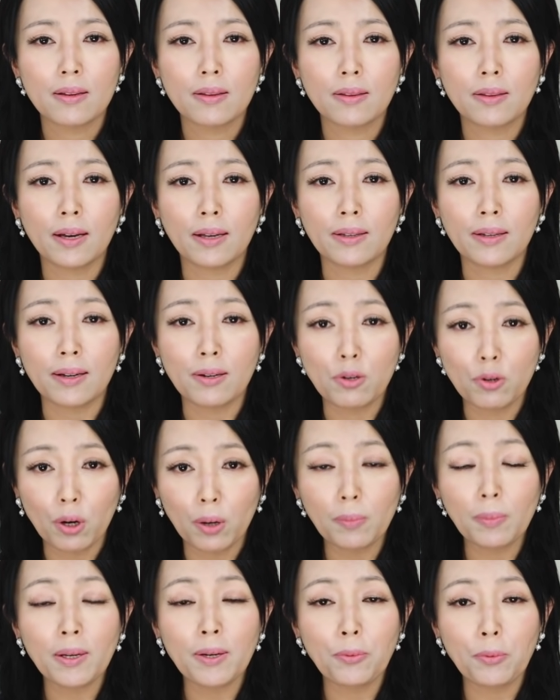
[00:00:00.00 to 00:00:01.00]
than they
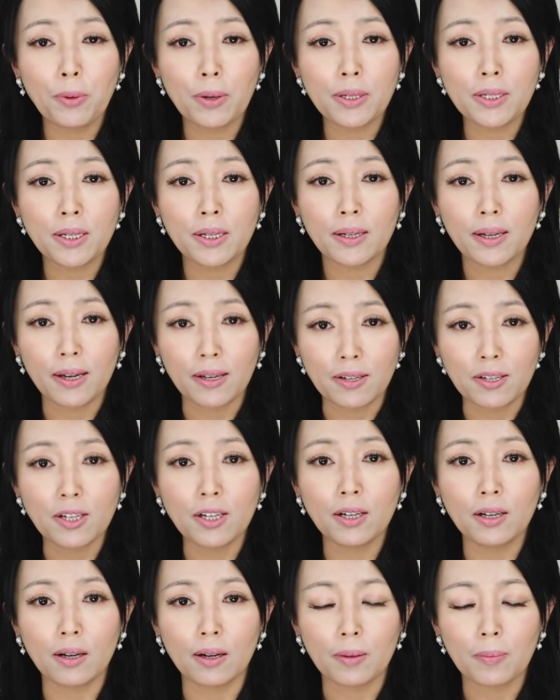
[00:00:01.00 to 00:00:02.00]
normally would in a
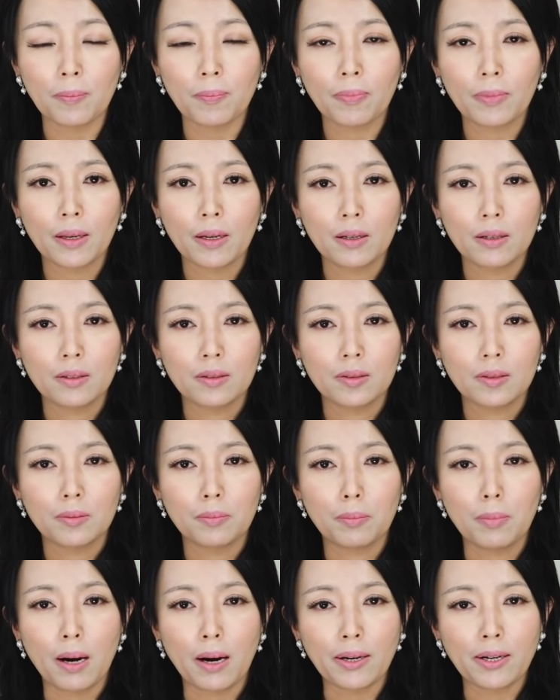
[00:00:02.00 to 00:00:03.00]
year.
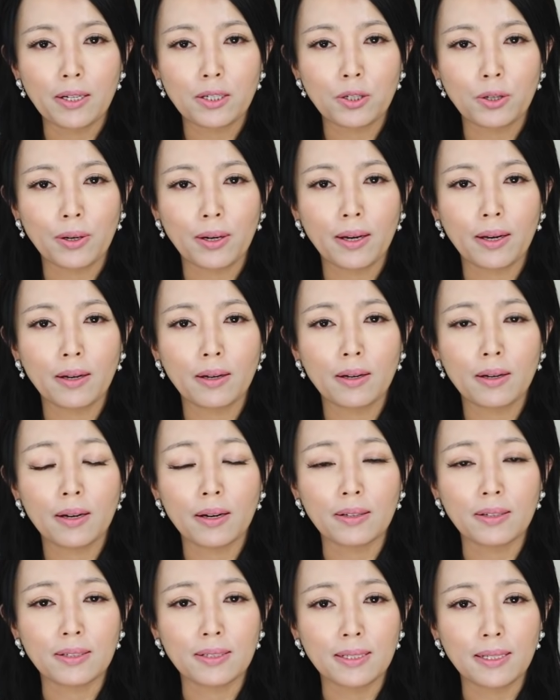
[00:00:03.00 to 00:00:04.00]
Monitoring
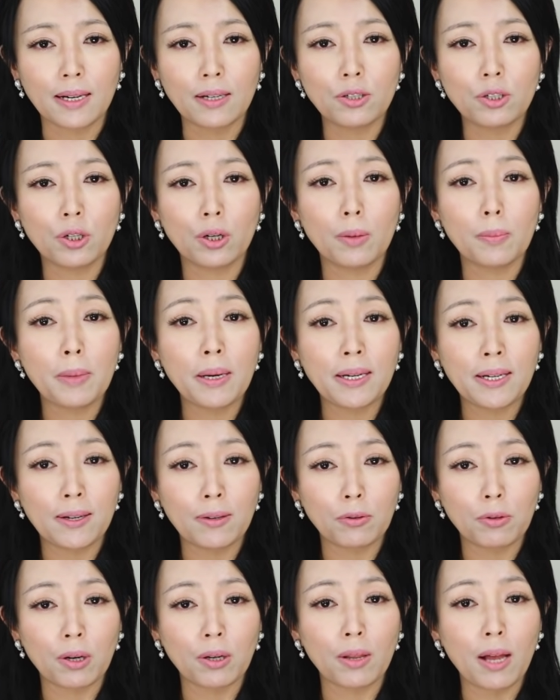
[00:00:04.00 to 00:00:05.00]
at the Central
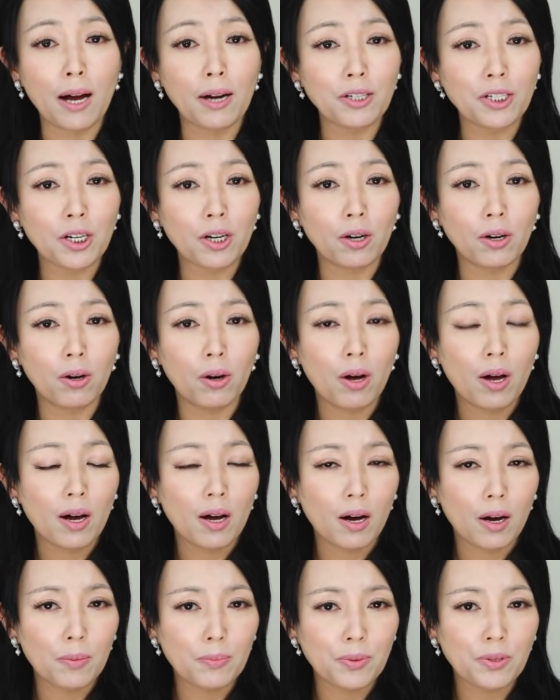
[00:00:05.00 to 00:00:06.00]
Meteorological
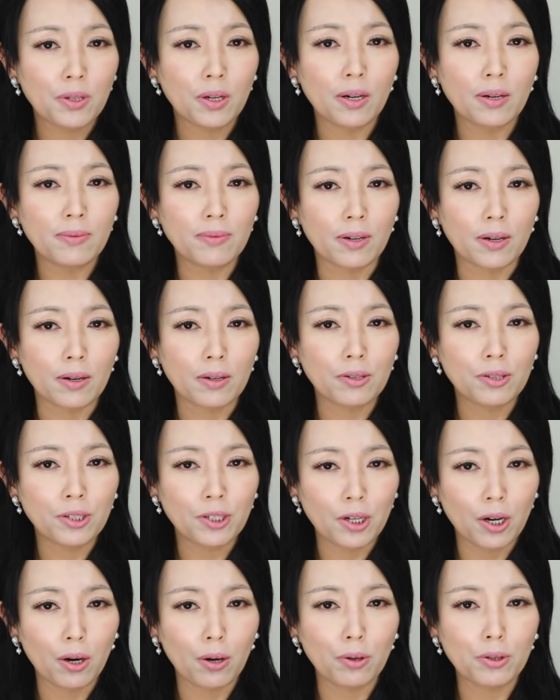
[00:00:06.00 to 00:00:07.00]
Observer
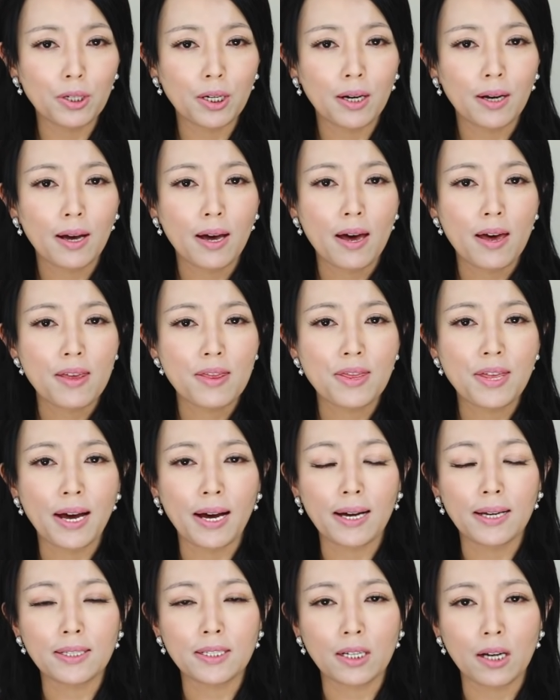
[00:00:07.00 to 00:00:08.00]
showed that